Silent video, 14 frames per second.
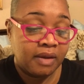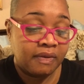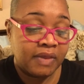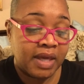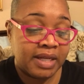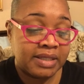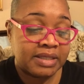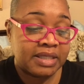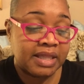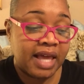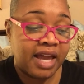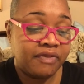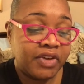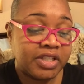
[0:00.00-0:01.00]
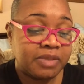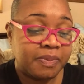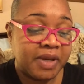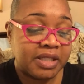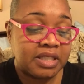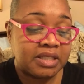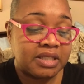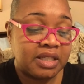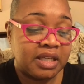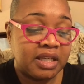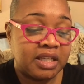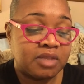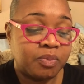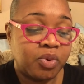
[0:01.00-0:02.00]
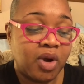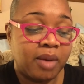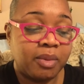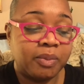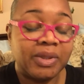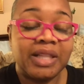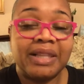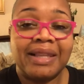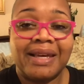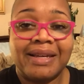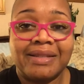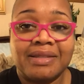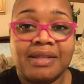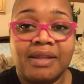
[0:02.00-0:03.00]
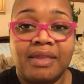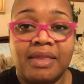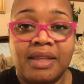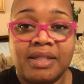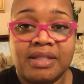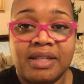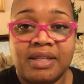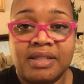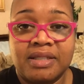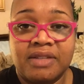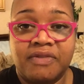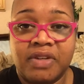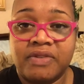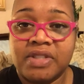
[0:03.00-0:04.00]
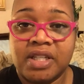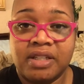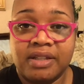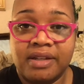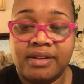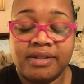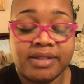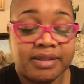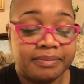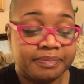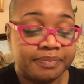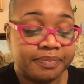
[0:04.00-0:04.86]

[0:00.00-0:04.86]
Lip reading: that his life expectancy is probably less than 10 to 15 years.